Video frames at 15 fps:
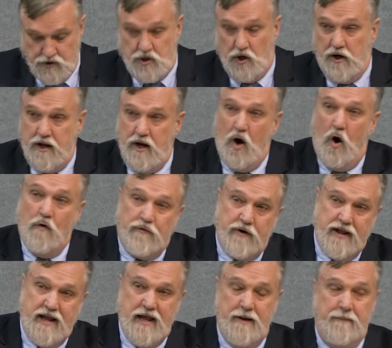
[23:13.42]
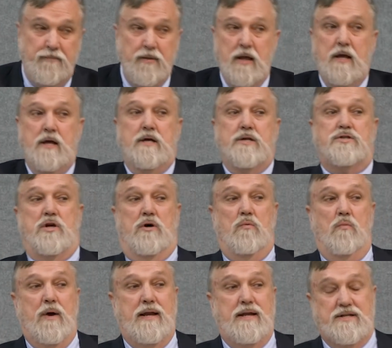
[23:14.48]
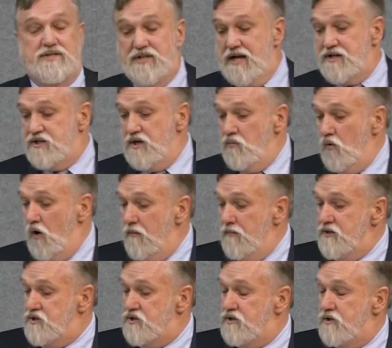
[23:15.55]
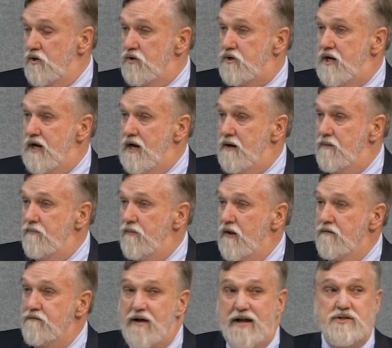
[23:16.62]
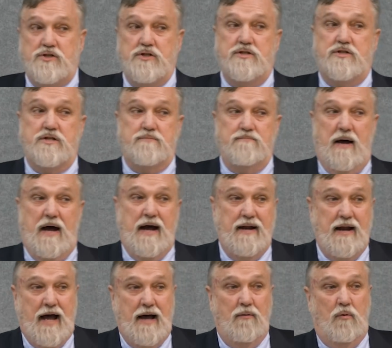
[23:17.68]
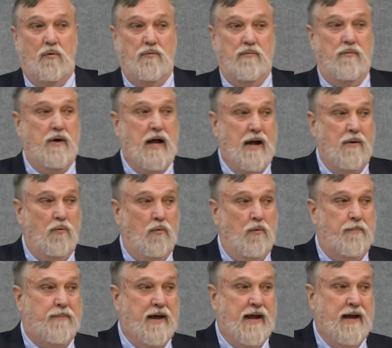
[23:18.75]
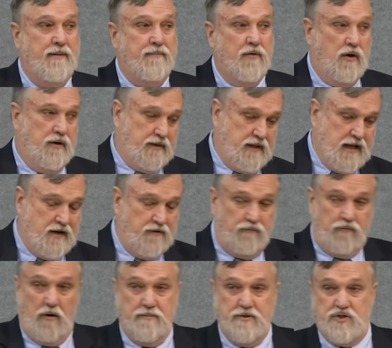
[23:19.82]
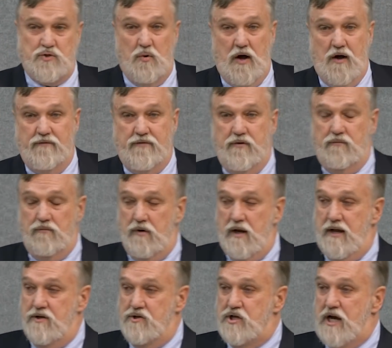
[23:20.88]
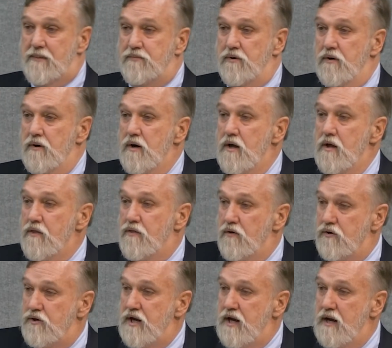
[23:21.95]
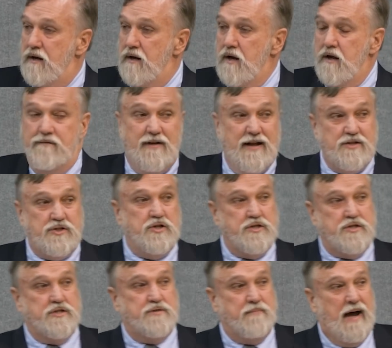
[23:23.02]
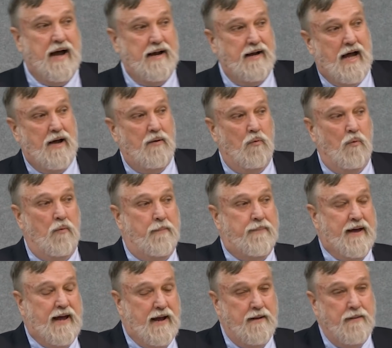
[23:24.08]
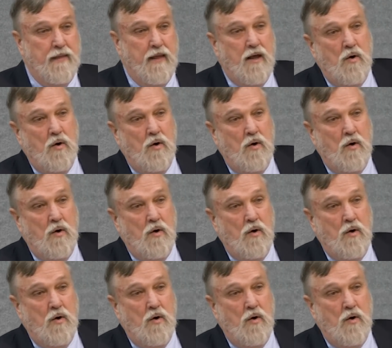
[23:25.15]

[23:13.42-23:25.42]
Turn it over to Him. So when it says in Romans 13, vengeance is mine, I will, I will repay, or at the end of Romans 12 and, and chapter 13, vengeance is mine, I will repay.